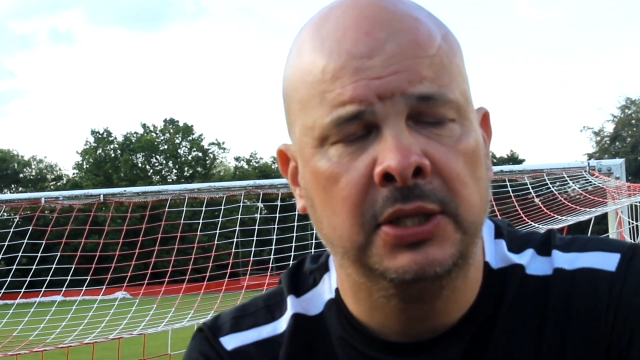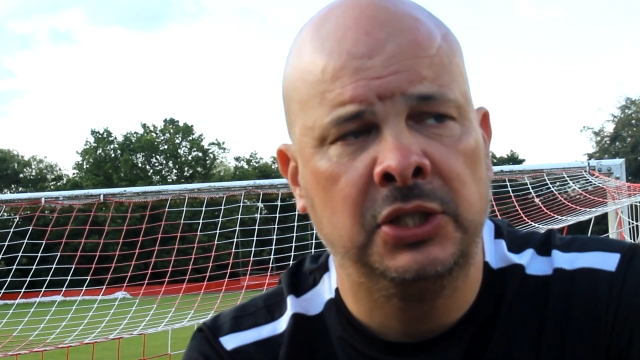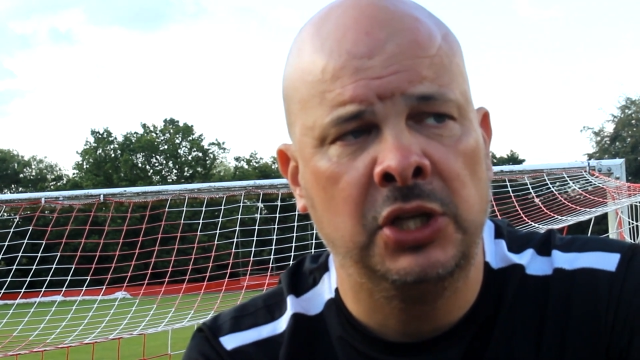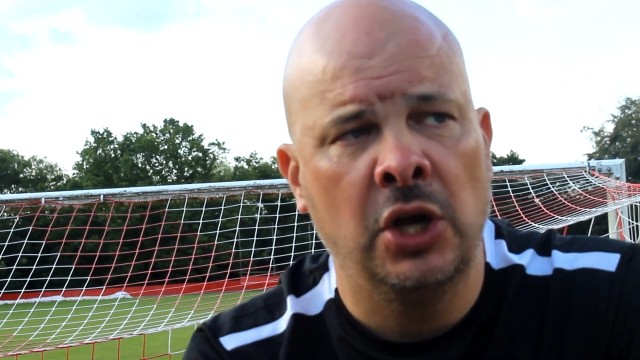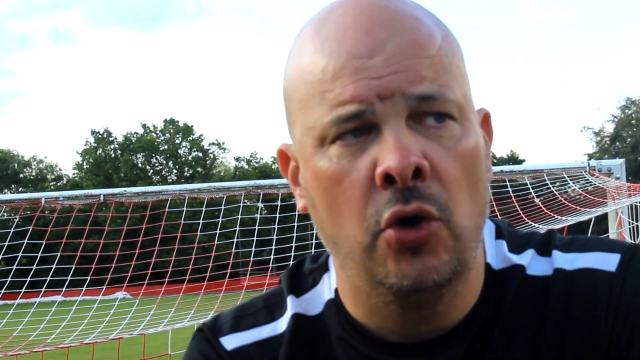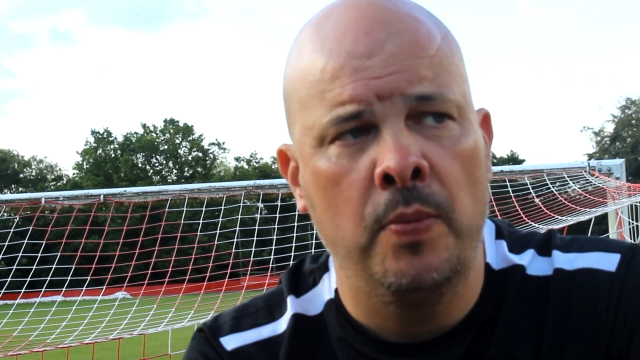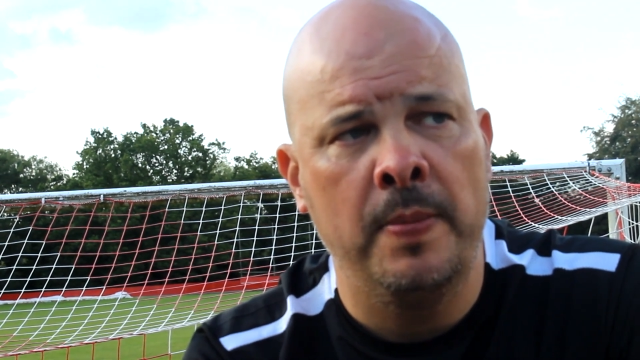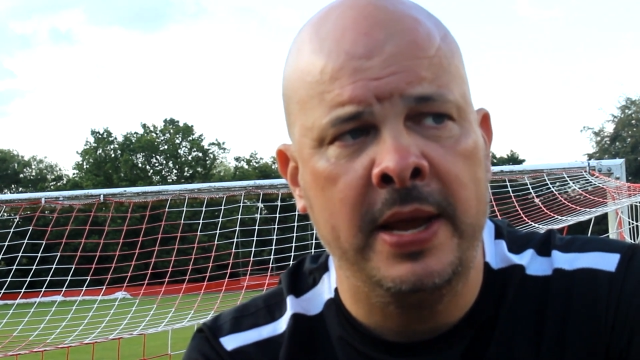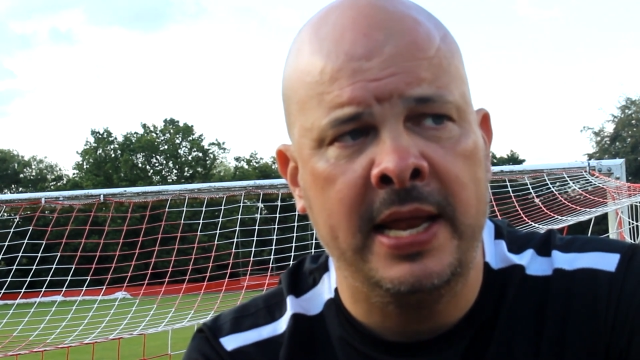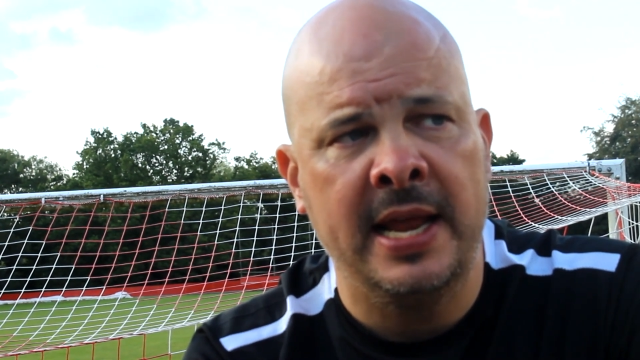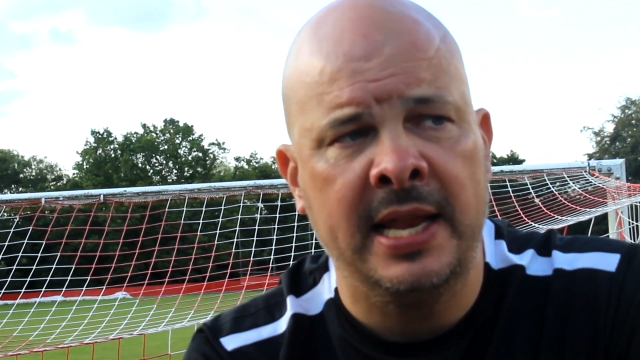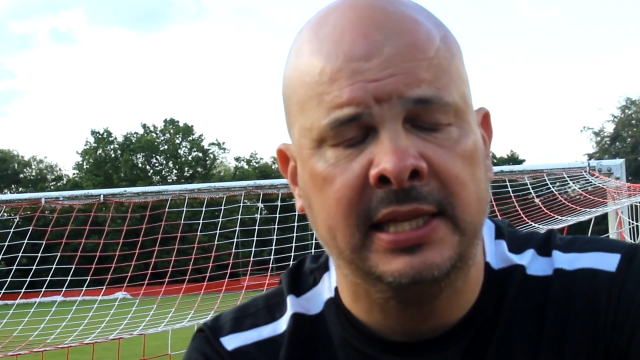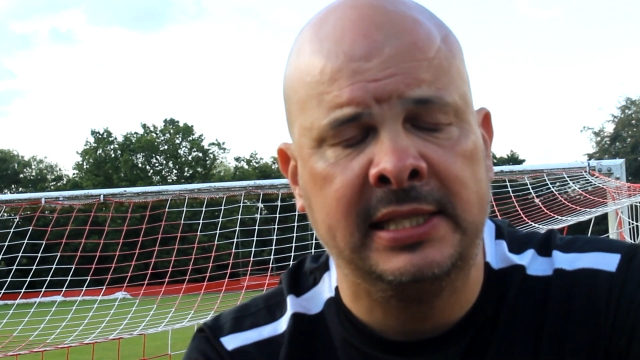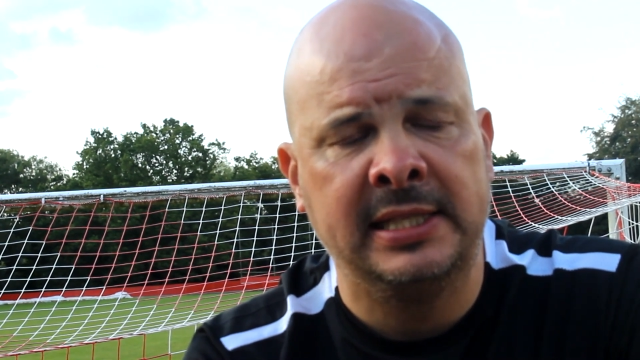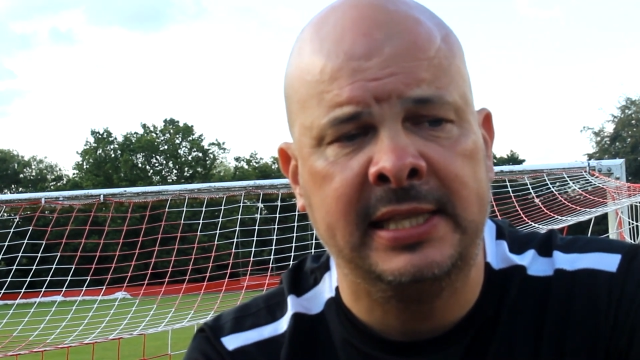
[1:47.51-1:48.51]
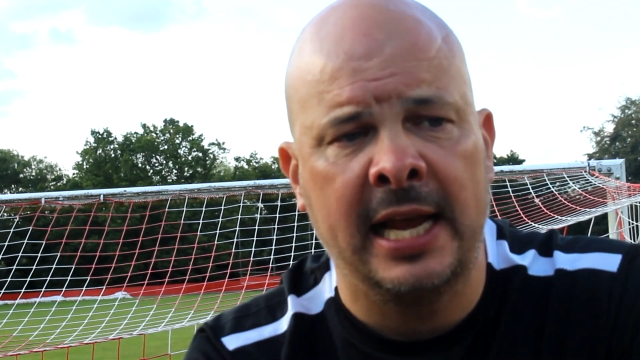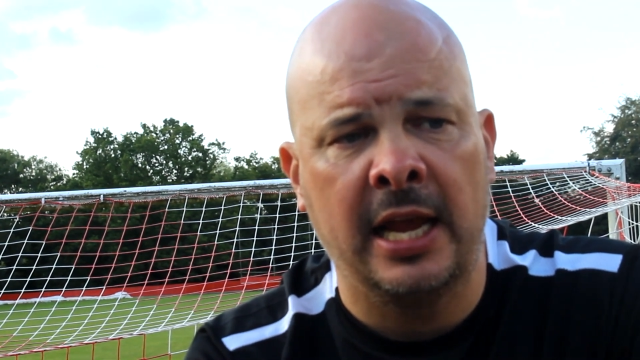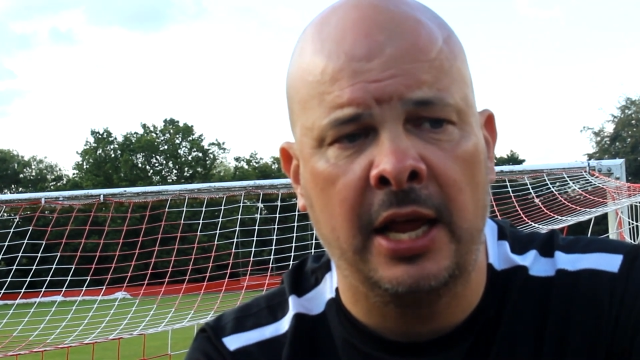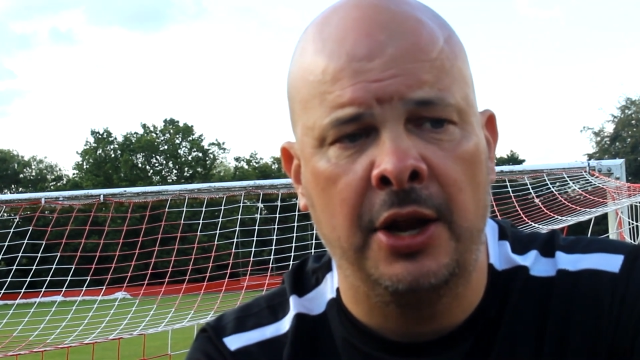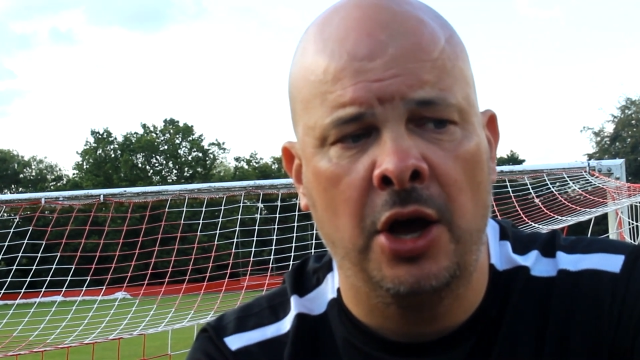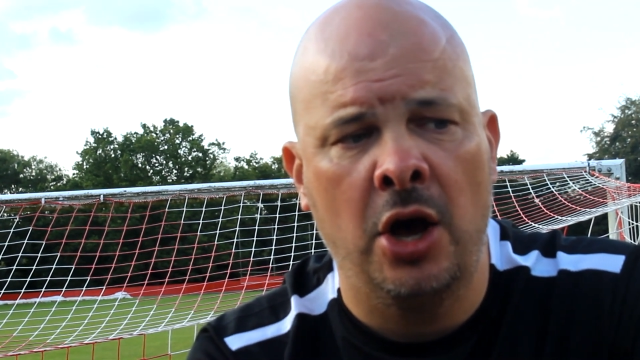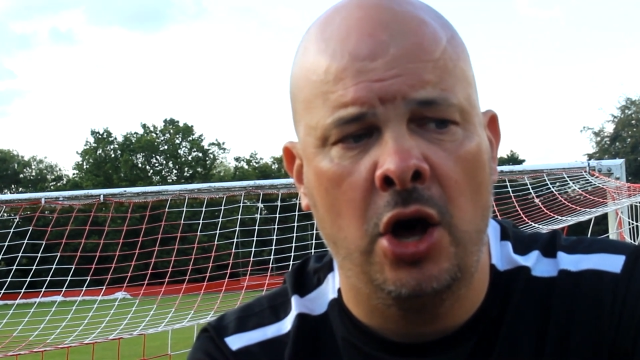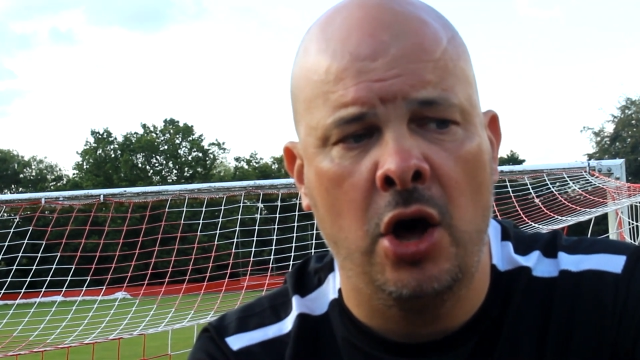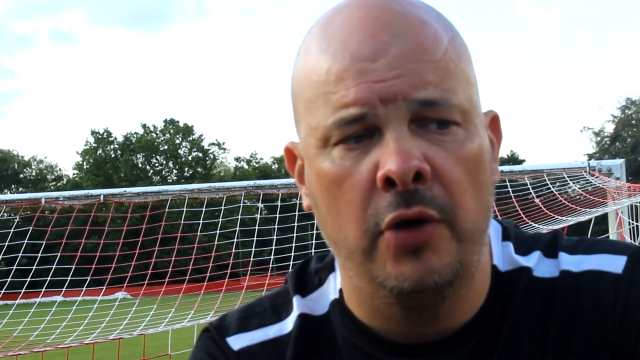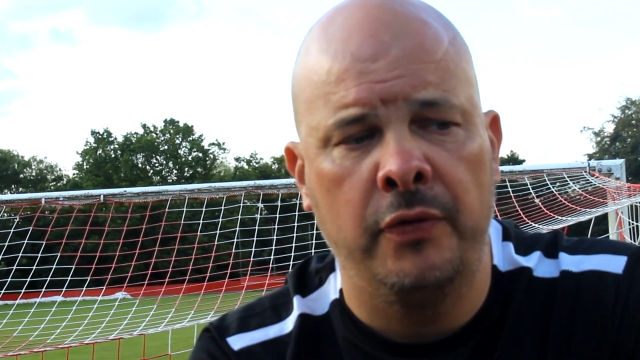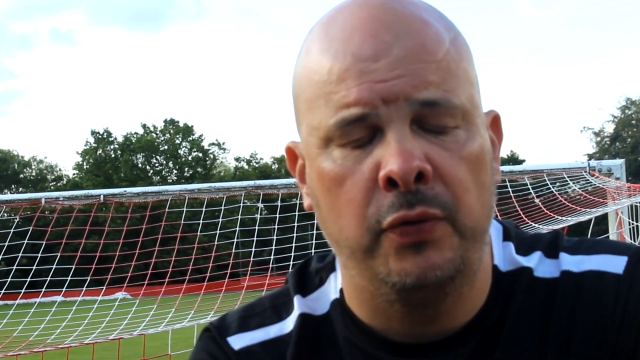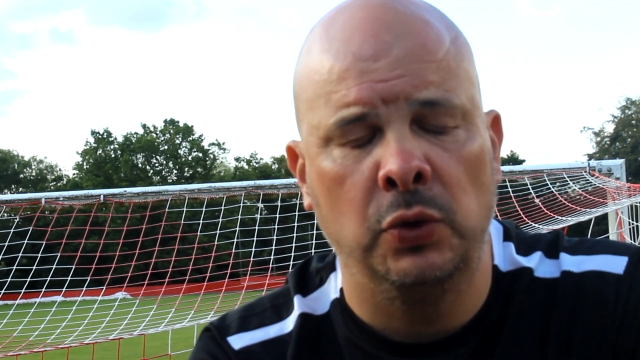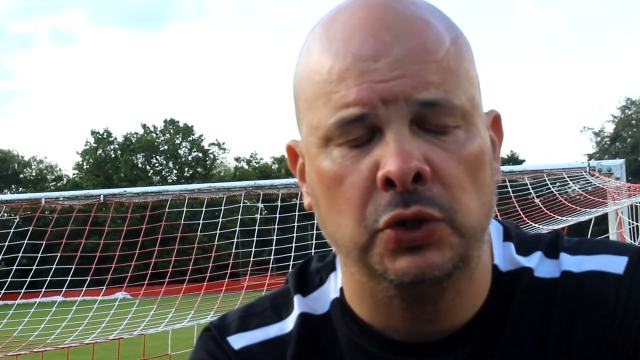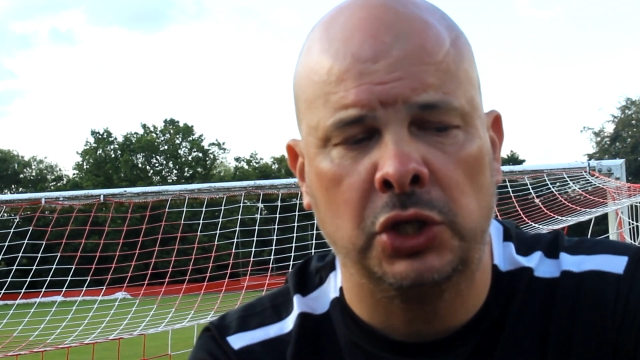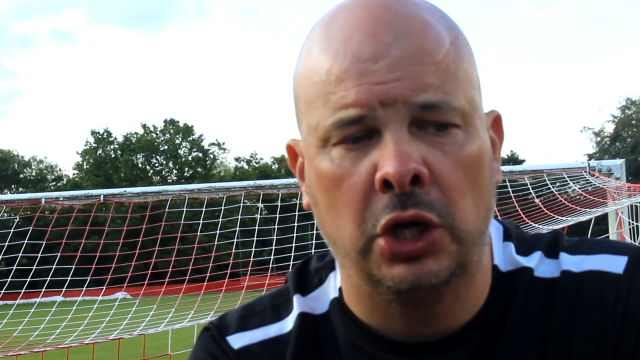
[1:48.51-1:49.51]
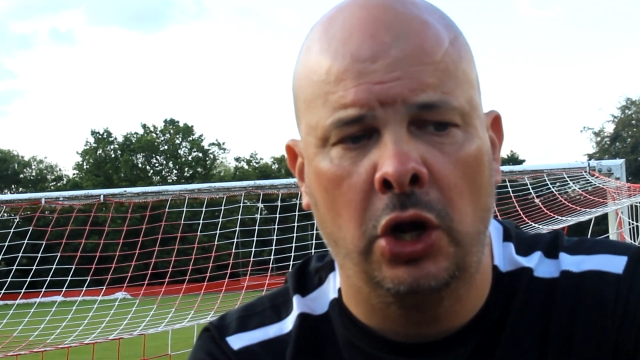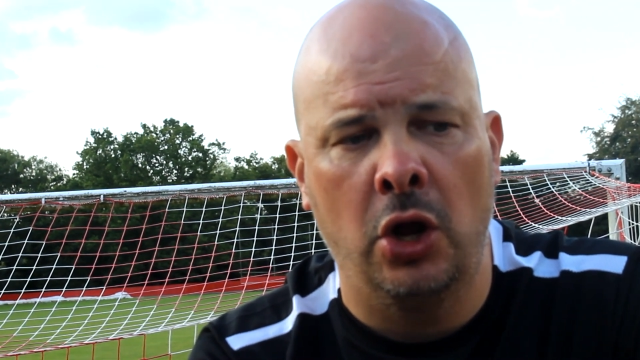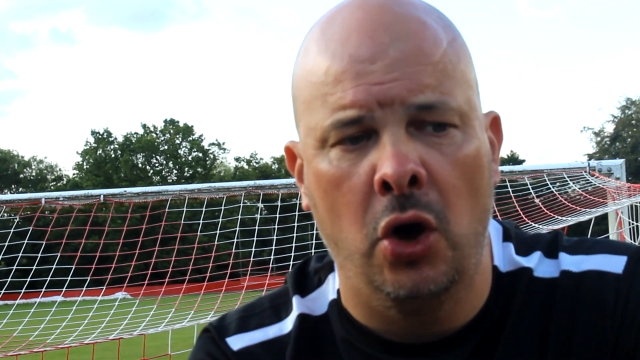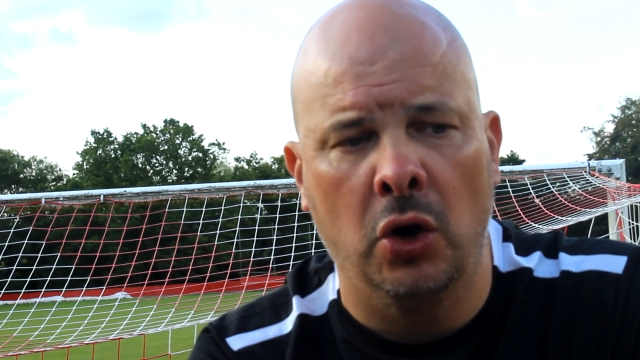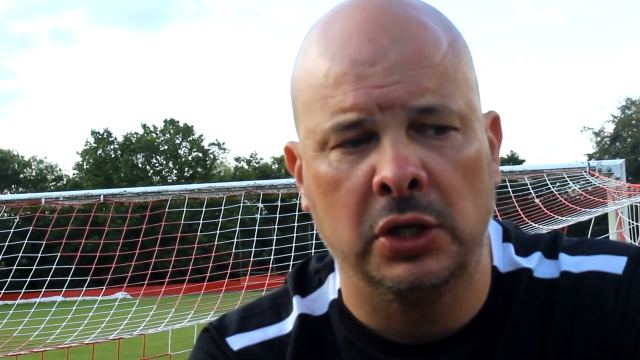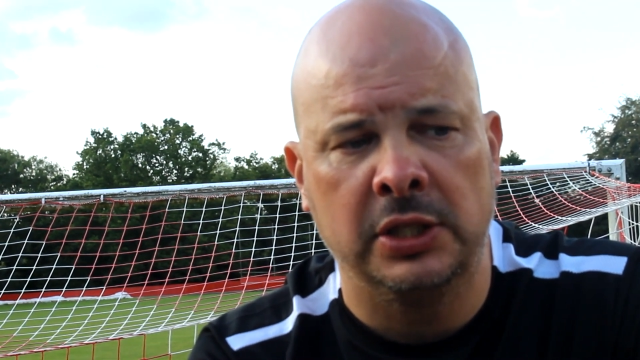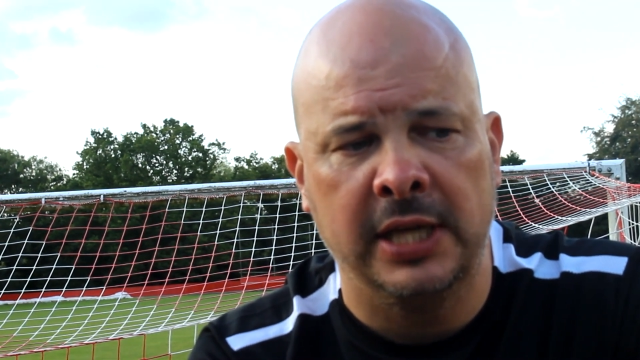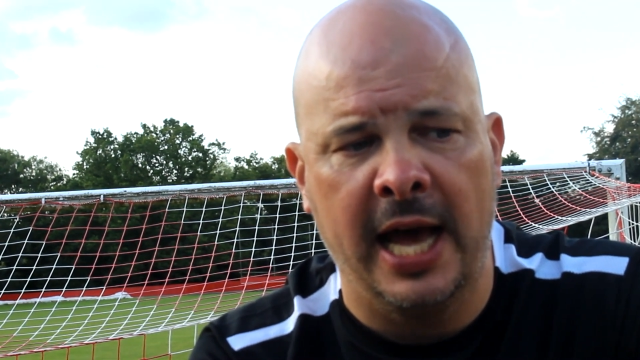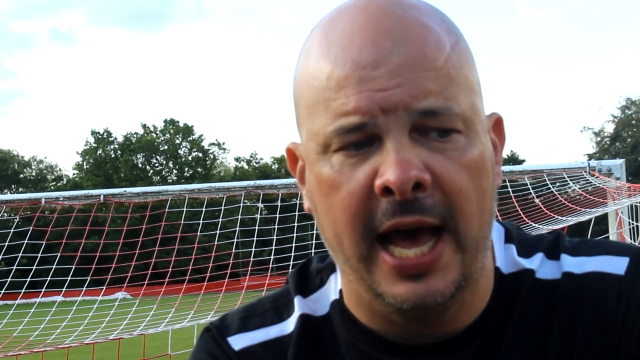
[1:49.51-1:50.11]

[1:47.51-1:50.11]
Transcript: told me that the second half was clocked